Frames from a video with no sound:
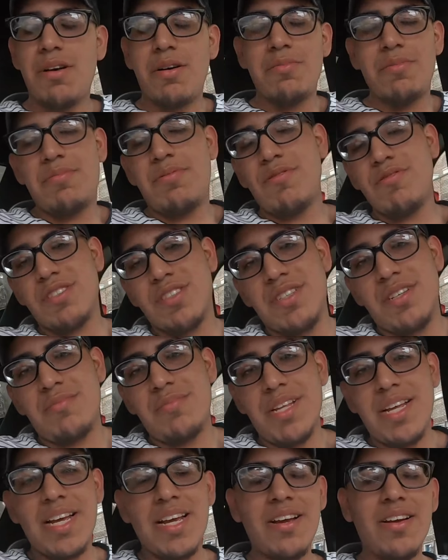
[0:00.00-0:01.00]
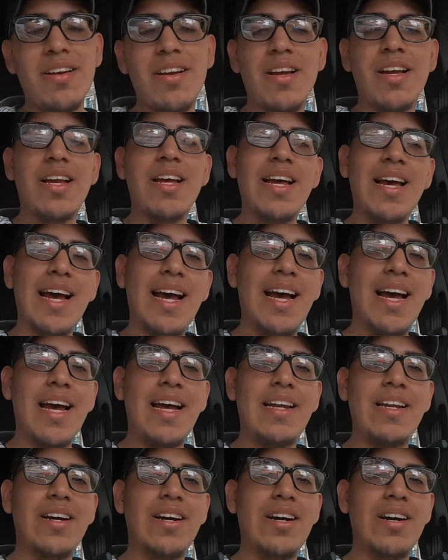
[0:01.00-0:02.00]
I'll be posting them there
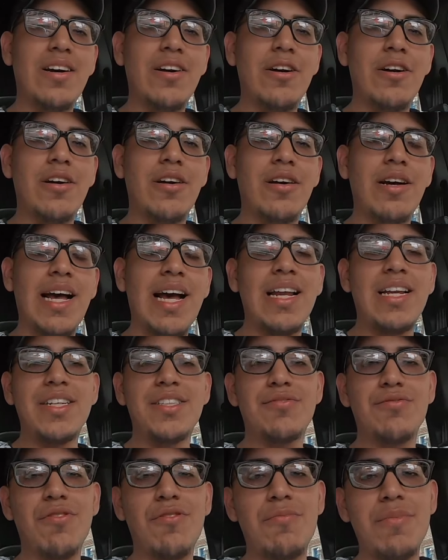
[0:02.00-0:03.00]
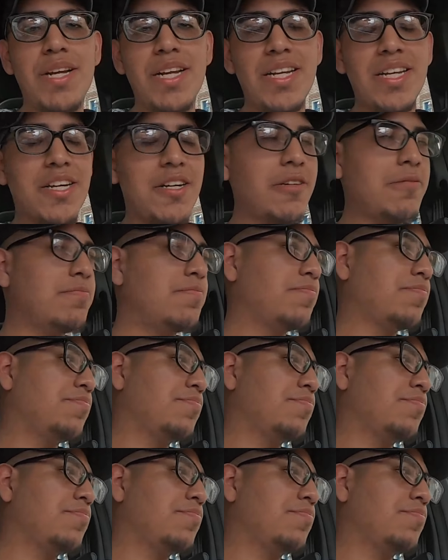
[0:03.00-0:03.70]
at Alex Rowe Media.